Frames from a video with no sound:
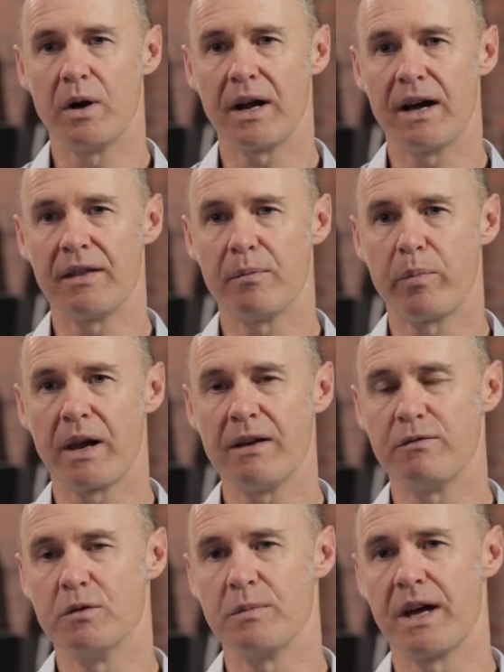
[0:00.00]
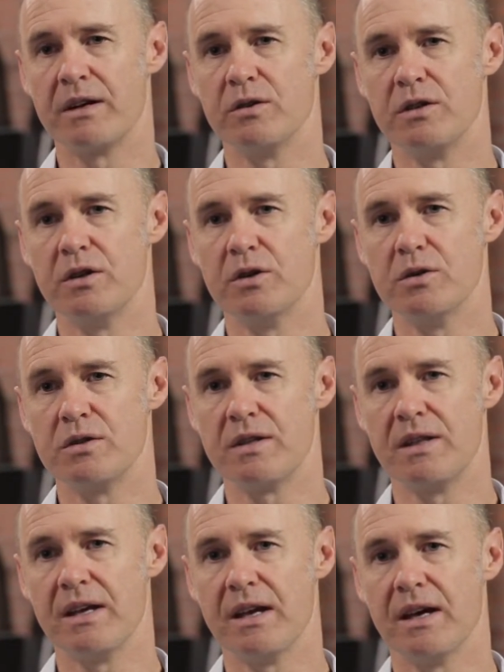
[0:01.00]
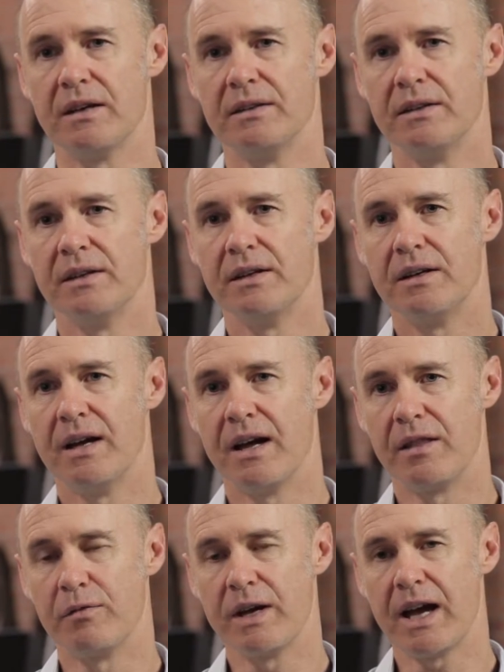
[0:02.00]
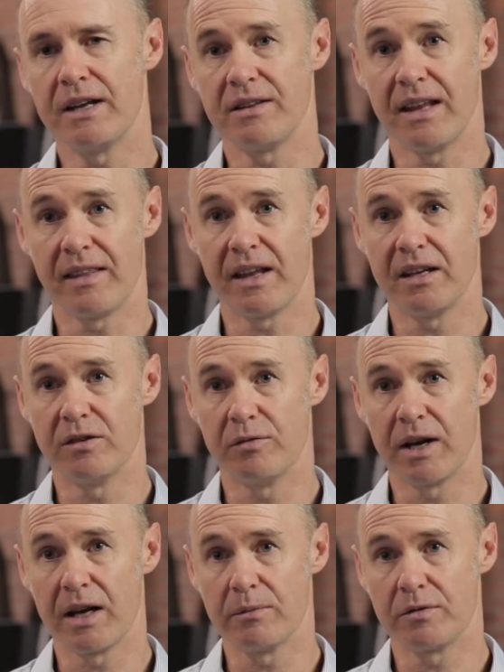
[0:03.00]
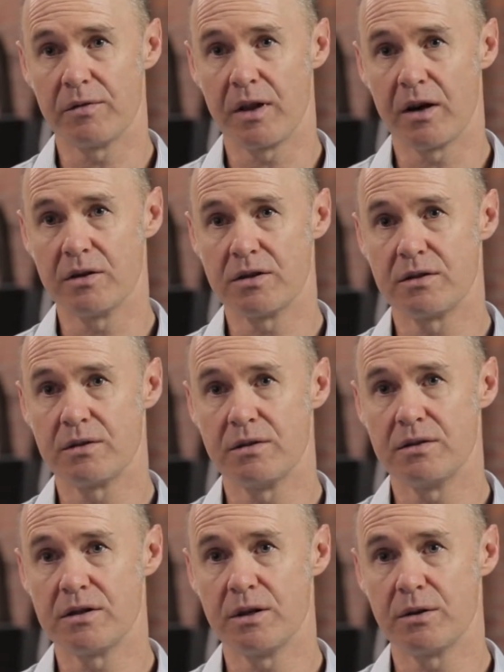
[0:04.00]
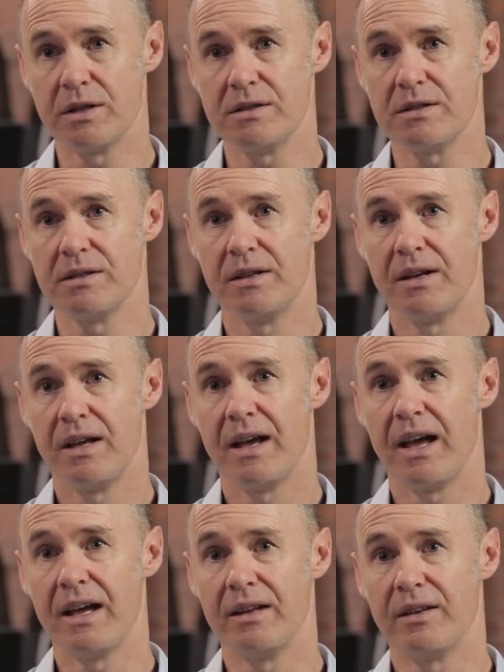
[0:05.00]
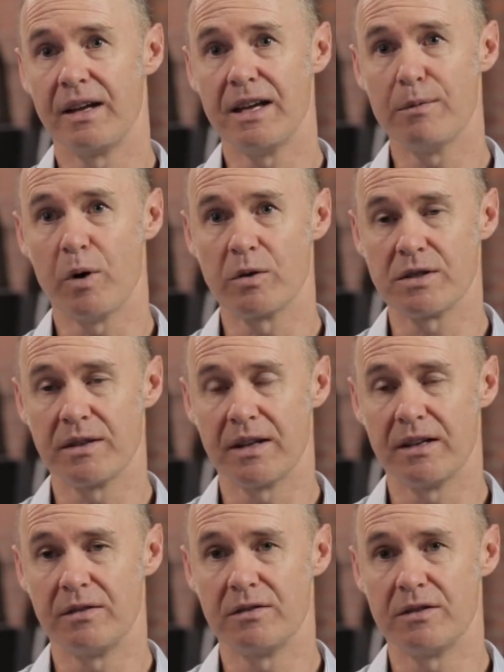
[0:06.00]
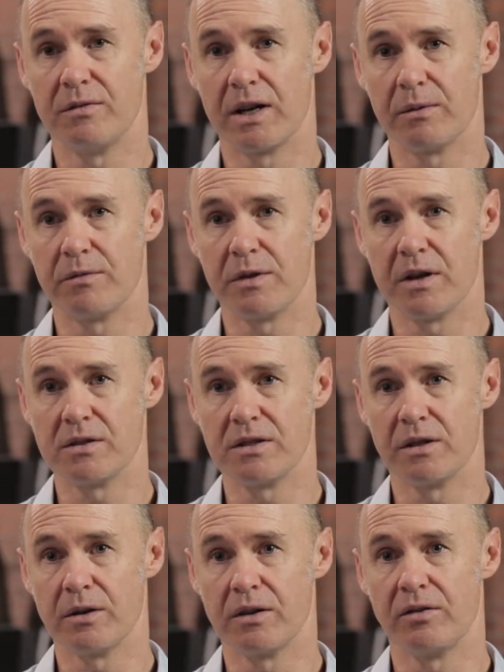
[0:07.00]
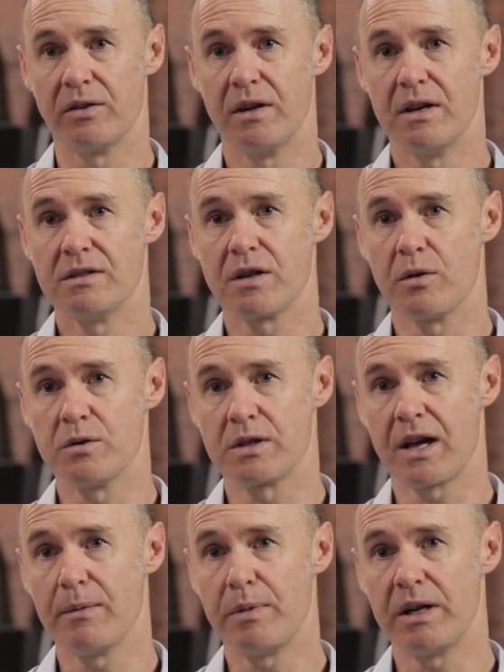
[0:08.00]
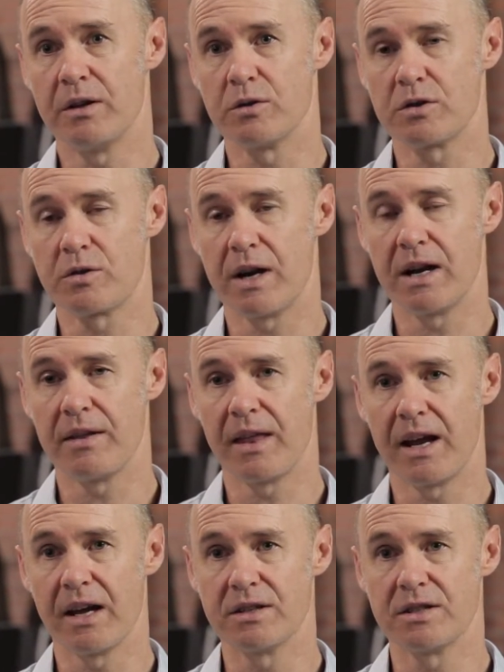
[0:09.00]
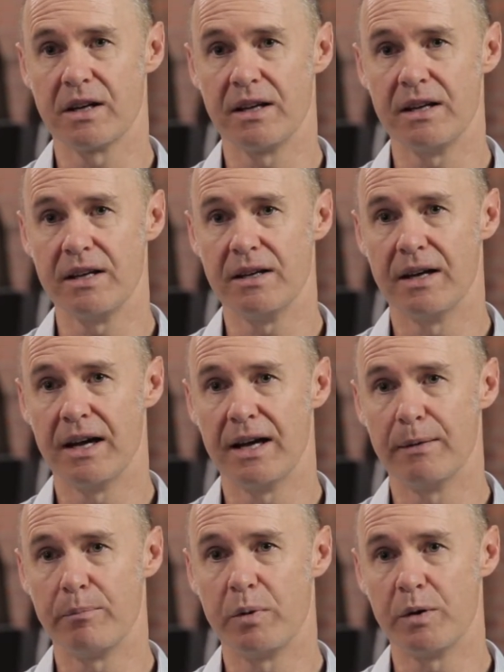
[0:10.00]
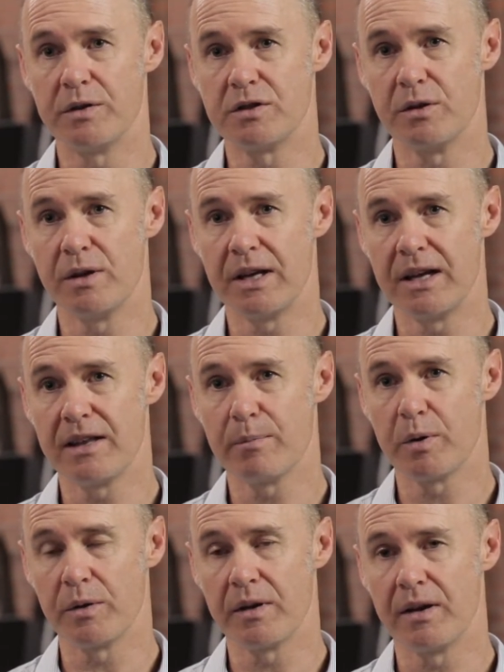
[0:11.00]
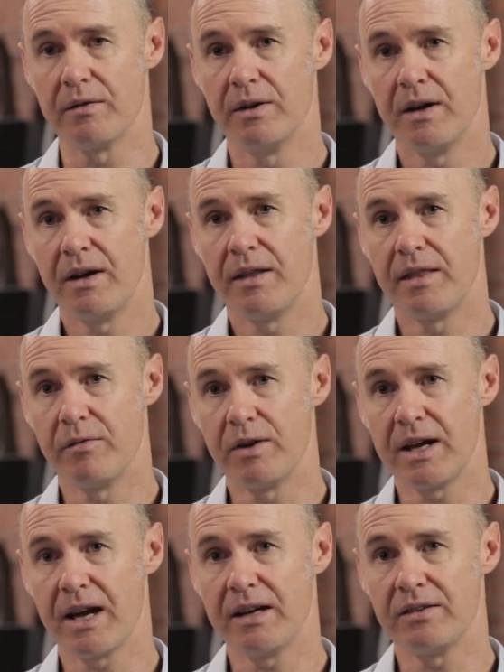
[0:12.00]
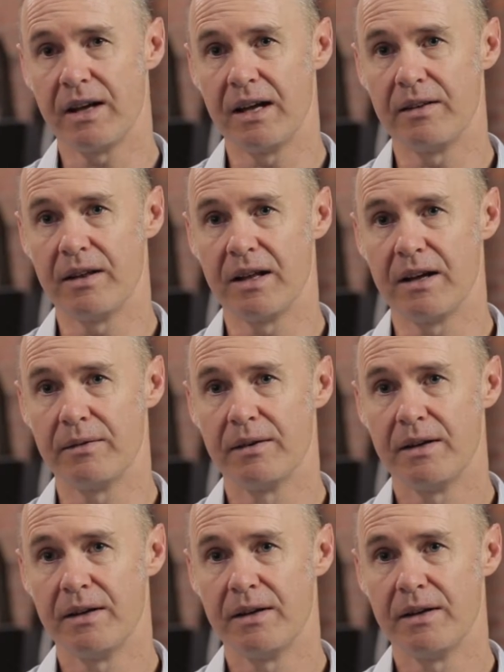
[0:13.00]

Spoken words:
what other platform they could use the V8 that they'd developed for those series and the gearbox that they'd developed for those series. So there's a company in Australia that actually put the two together, put the V8 and